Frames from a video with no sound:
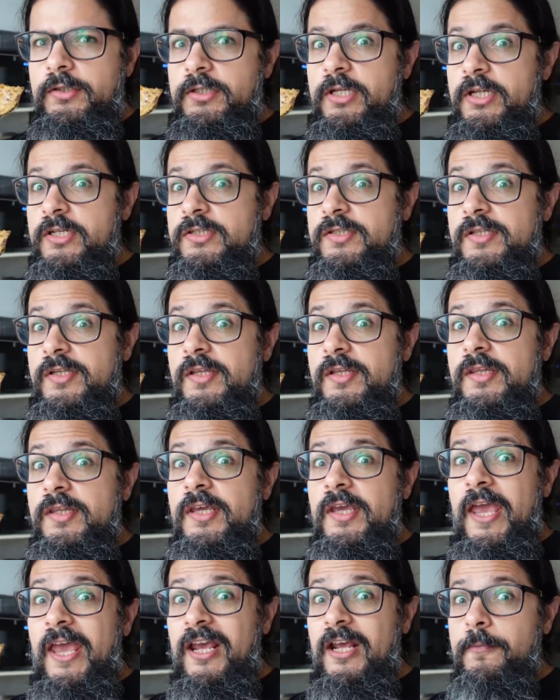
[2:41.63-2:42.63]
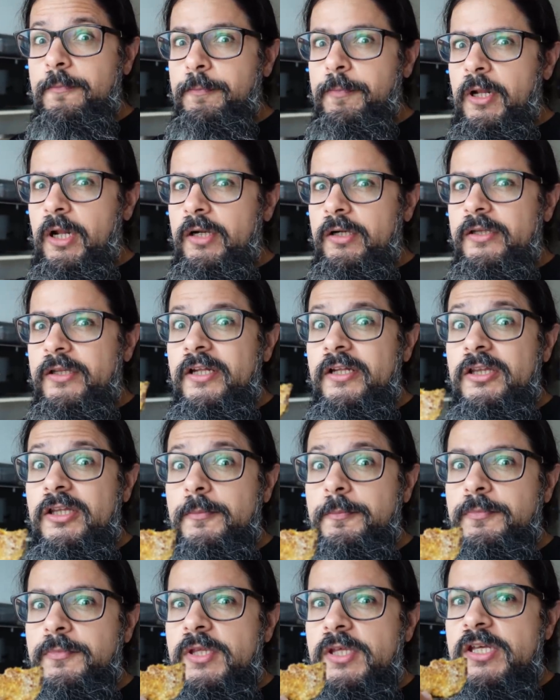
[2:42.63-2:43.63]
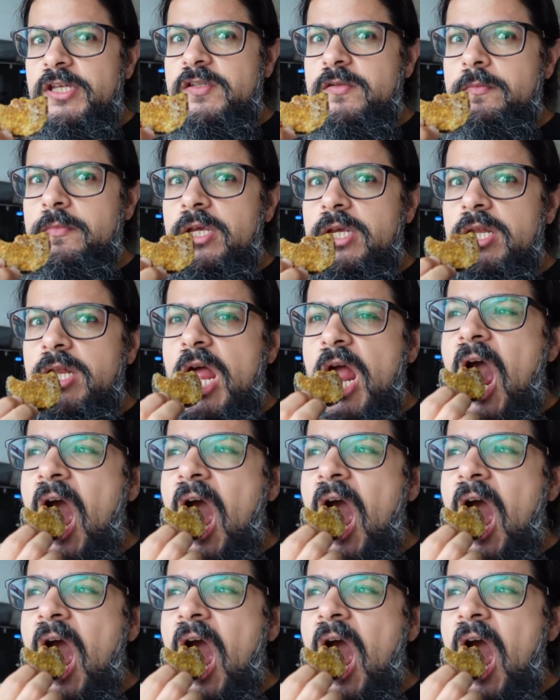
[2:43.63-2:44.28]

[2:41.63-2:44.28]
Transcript: Tasting the eggplant that Dipti has made.